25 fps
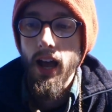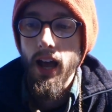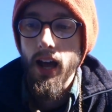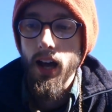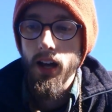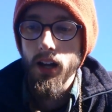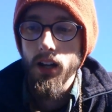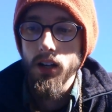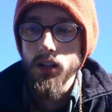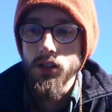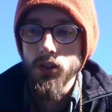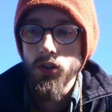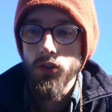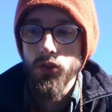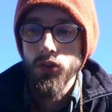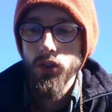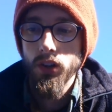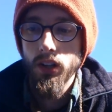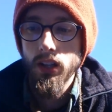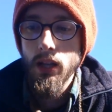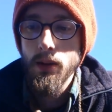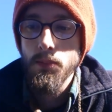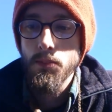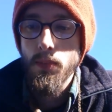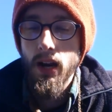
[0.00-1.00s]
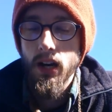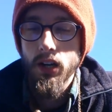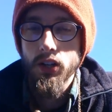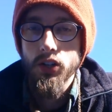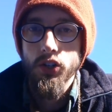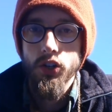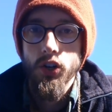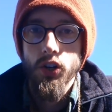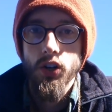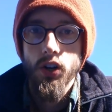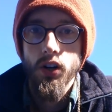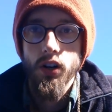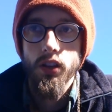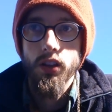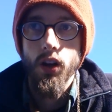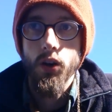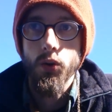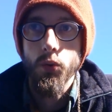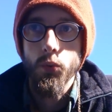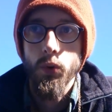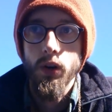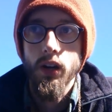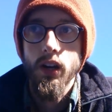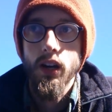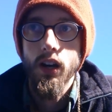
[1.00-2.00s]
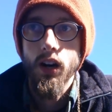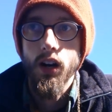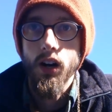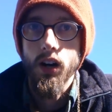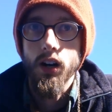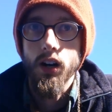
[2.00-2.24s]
and really make sure that we